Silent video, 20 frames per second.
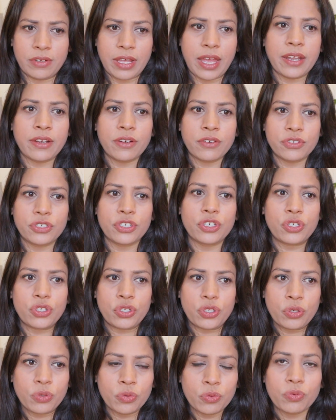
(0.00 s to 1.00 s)
energy
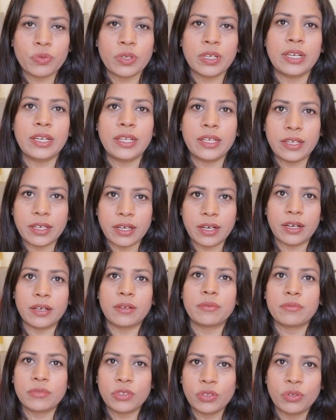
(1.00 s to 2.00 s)
to really
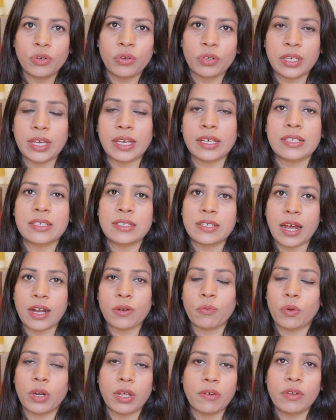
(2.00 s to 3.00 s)

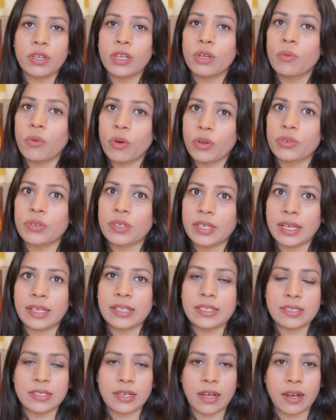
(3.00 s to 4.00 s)
kickstart whatever you want to
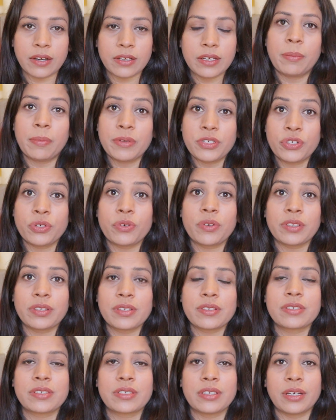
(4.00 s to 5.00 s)
kickstart. But during
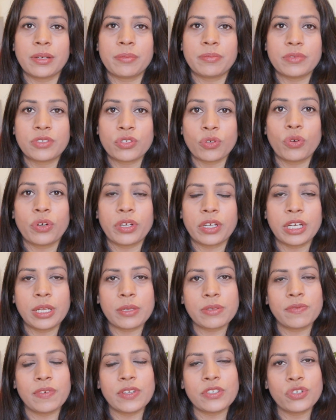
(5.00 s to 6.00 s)
this solar
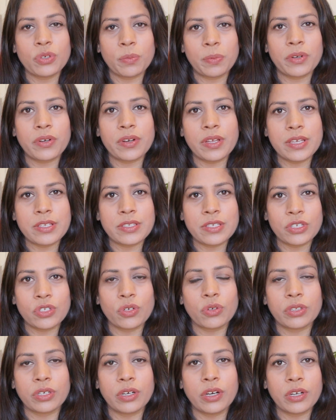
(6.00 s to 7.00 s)
eclipse, when Jupiter is in
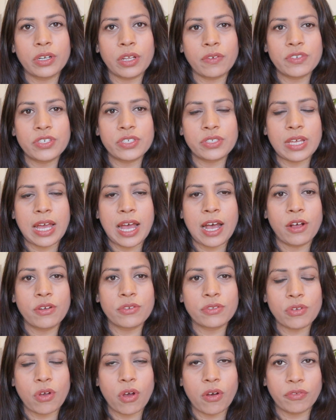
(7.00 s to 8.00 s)
your 3rd house, which is the
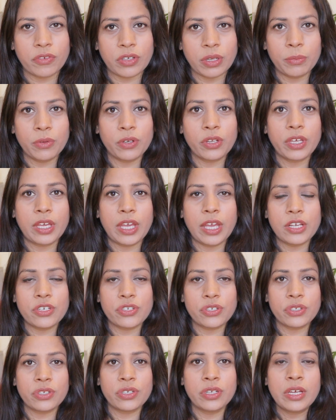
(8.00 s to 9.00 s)
house of
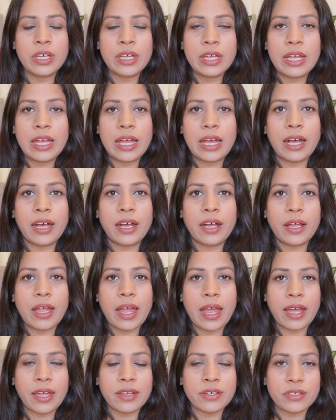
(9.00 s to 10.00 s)
communication
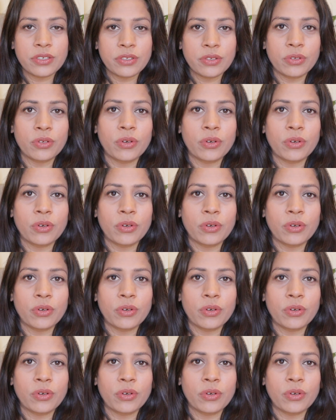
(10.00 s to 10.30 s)
and